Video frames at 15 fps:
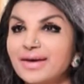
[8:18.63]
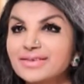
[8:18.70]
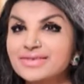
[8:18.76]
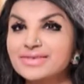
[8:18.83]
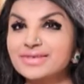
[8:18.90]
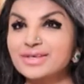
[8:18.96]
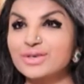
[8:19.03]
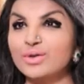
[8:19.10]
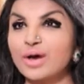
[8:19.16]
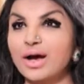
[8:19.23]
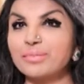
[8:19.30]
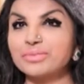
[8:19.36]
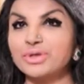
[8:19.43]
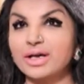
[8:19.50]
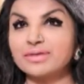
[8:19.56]
Yes, you know,
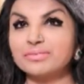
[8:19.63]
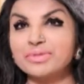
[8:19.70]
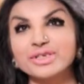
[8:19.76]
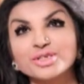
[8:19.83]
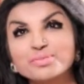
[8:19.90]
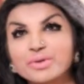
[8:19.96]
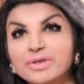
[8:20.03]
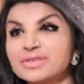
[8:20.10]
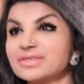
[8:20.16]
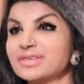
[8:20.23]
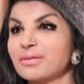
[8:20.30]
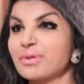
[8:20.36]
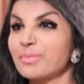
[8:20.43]
I'm not a beach person,